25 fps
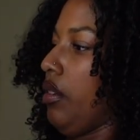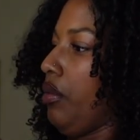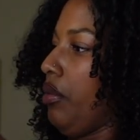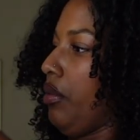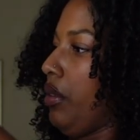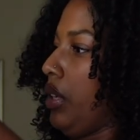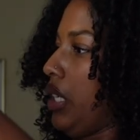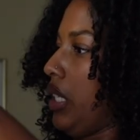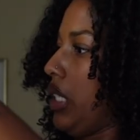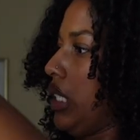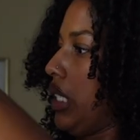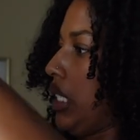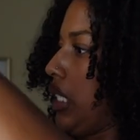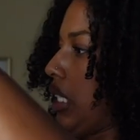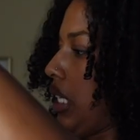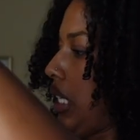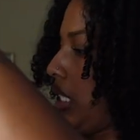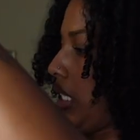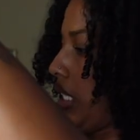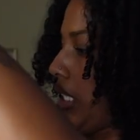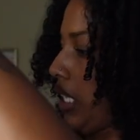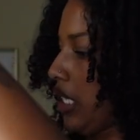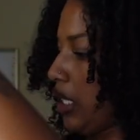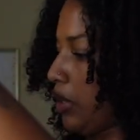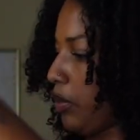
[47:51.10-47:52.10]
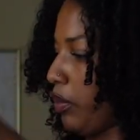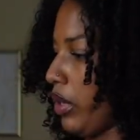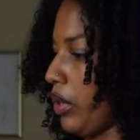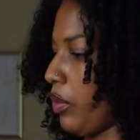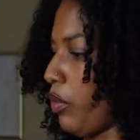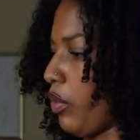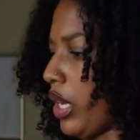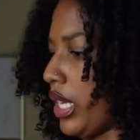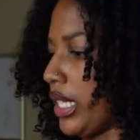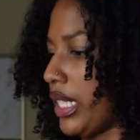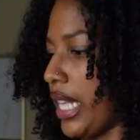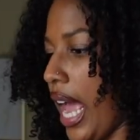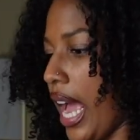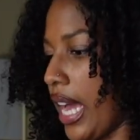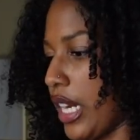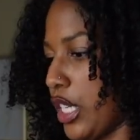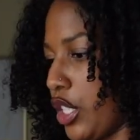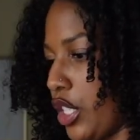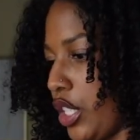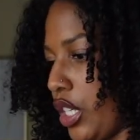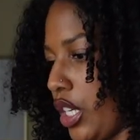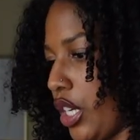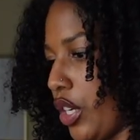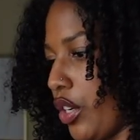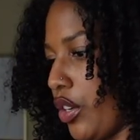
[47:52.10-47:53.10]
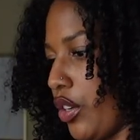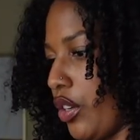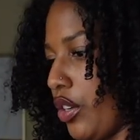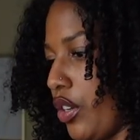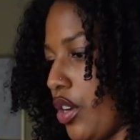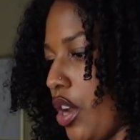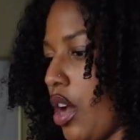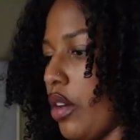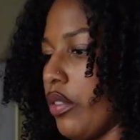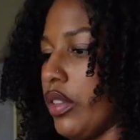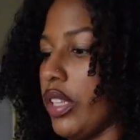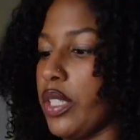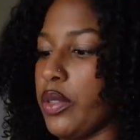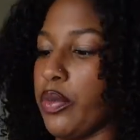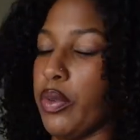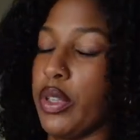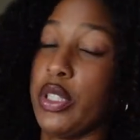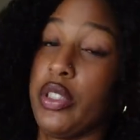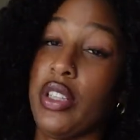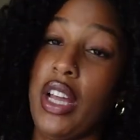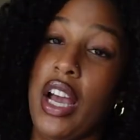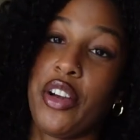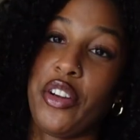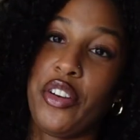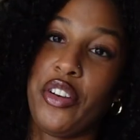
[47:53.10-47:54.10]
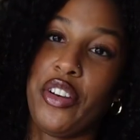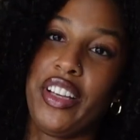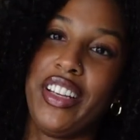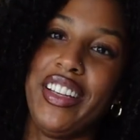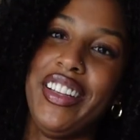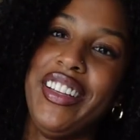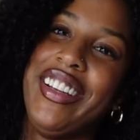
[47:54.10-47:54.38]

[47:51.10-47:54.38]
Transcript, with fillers: What is this? This one was actually, no, this one's not green.